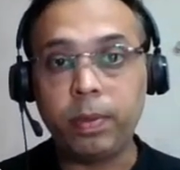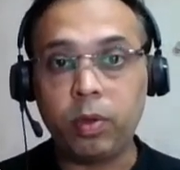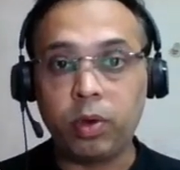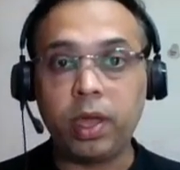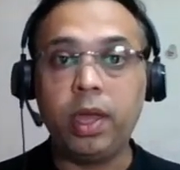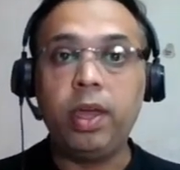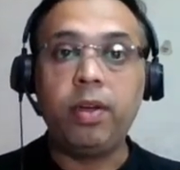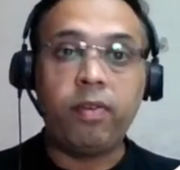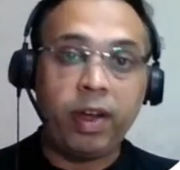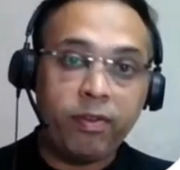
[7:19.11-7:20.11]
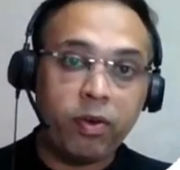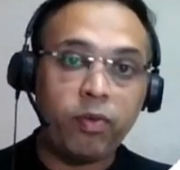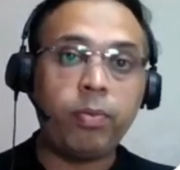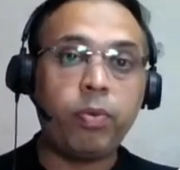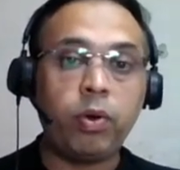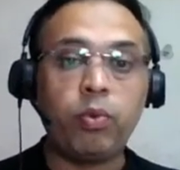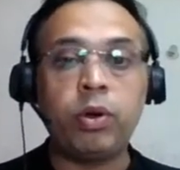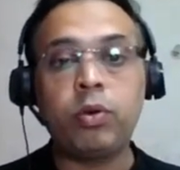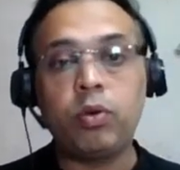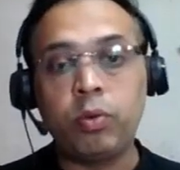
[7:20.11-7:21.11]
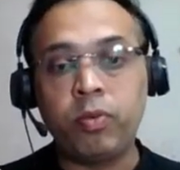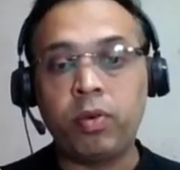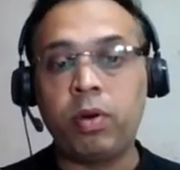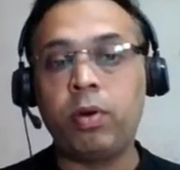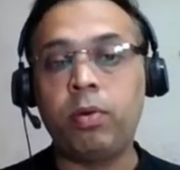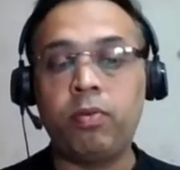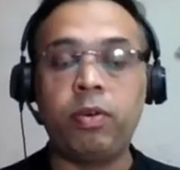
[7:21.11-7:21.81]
Okay, why from 1.1 to 1